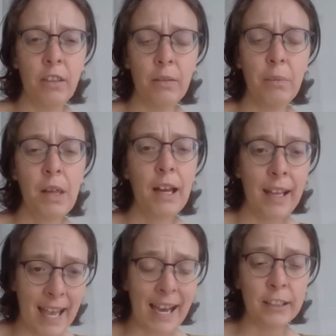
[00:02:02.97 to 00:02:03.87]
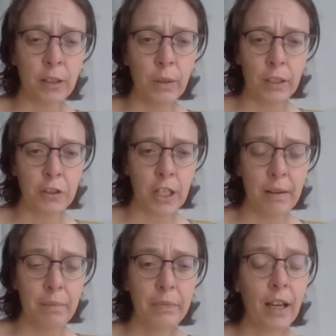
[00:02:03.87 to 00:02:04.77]
them, an adult
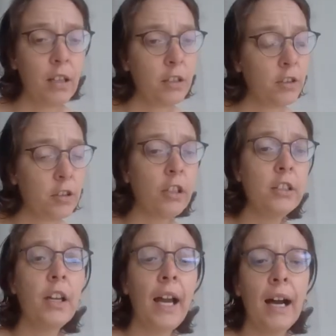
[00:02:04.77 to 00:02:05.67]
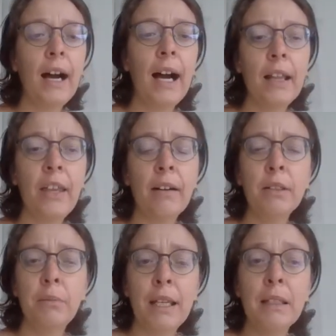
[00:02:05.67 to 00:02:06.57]
wheelchair. Don't know how hard that
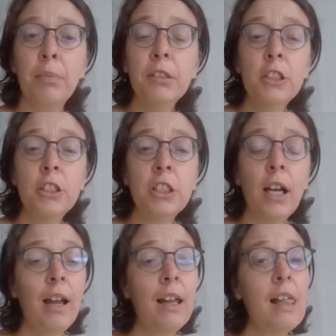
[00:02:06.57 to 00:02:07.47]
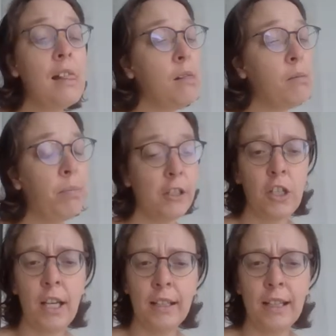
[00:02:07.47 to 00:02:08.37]
would be to push, but
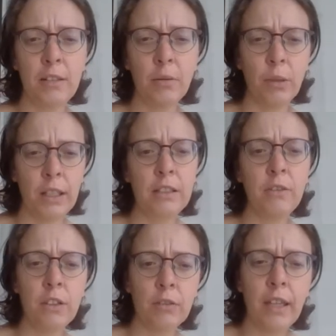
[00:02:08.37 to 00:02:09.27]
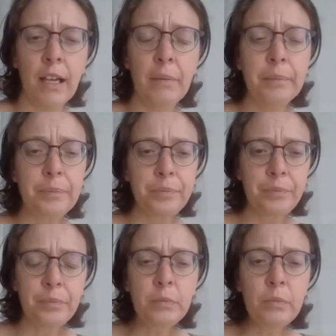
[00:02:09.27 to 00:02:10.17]
shout out to Woolies for doing that.
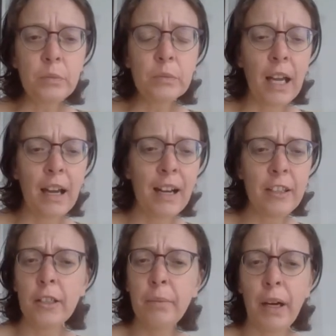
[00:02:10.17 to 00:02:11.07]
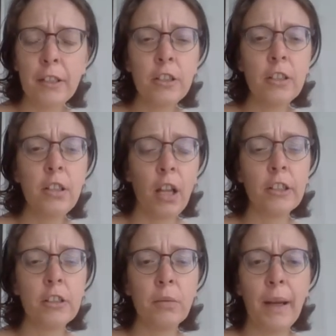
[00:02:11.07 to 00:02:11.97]
I know my two
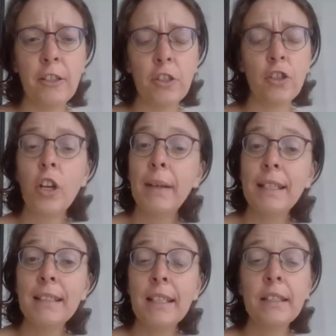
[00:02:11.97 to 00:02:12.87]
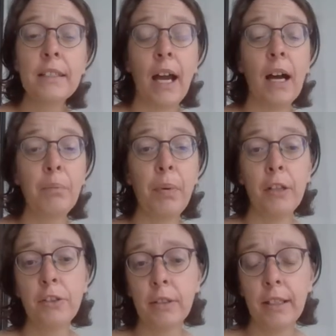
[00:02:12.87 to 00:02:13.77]
local major shopping centres are
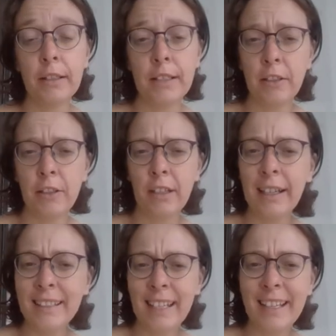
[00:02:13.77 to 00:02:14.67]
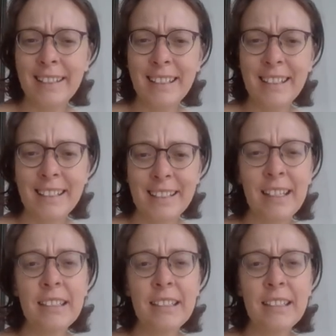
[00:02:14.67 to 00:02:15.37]
both doing sensory Santas